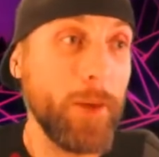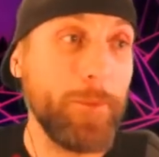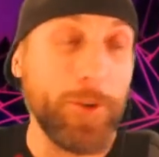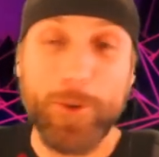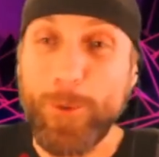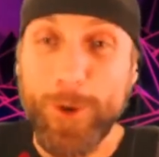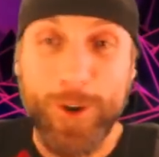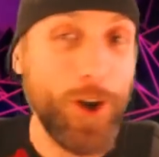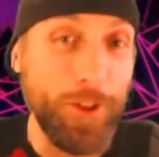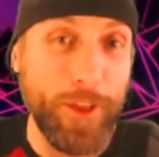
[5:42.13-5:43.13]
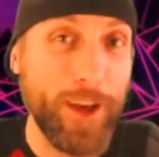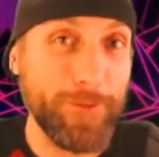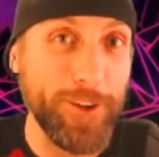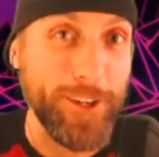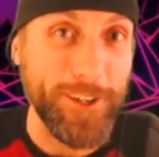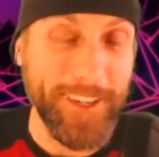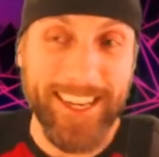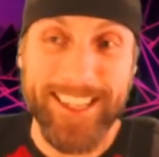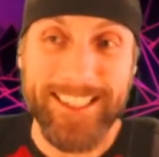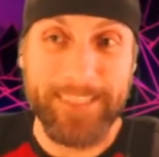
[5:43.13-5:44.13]
gonna reword all of that for you,
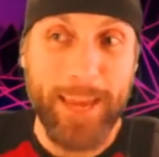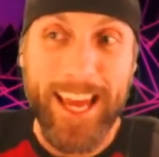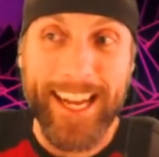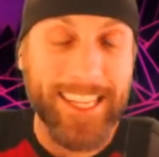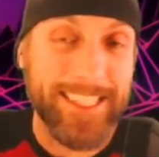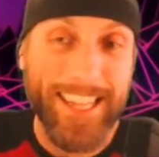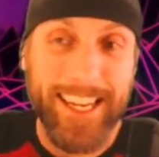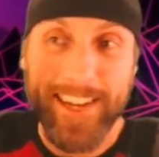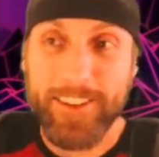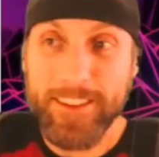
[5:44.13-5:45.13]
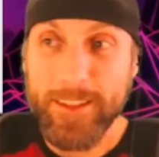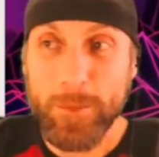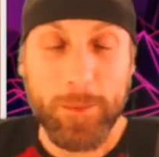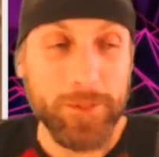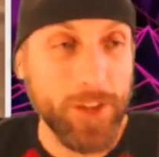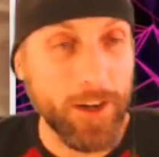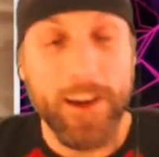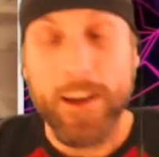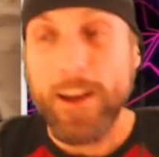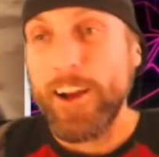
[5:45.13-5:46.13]
okay? Because, man, I can't stand how these people talk.
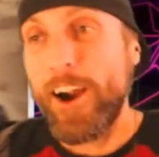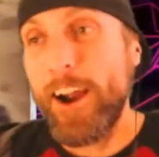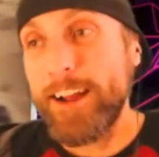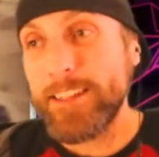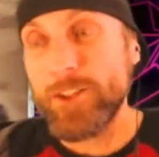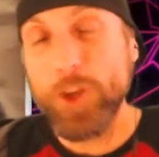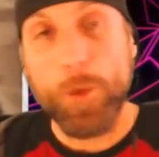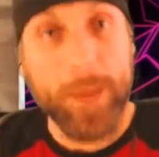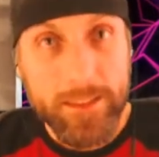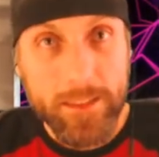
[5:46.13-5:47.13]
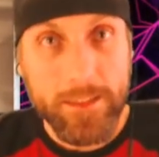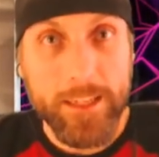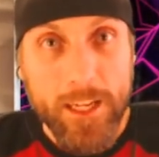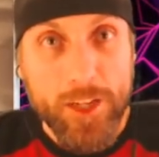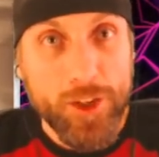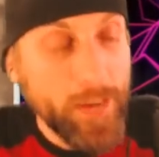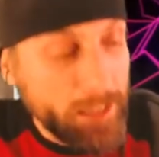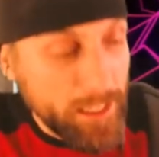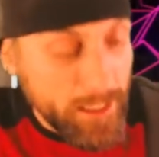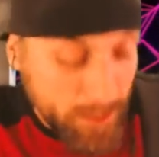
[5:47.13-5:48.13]
All right, so basically, you've got
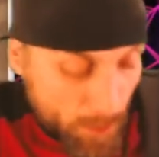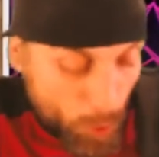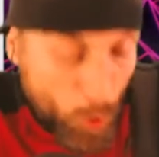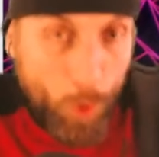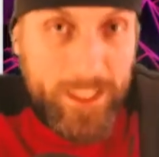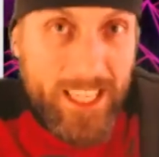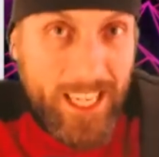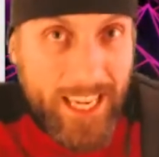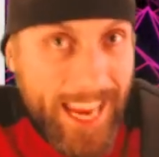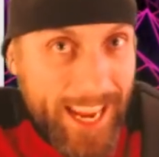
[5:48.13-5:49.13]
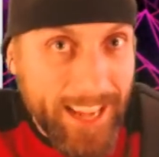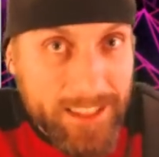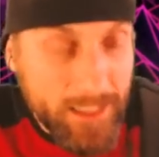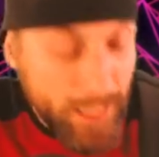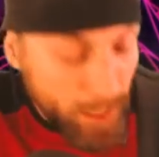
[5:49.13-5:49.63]
these gold-digging ants. They,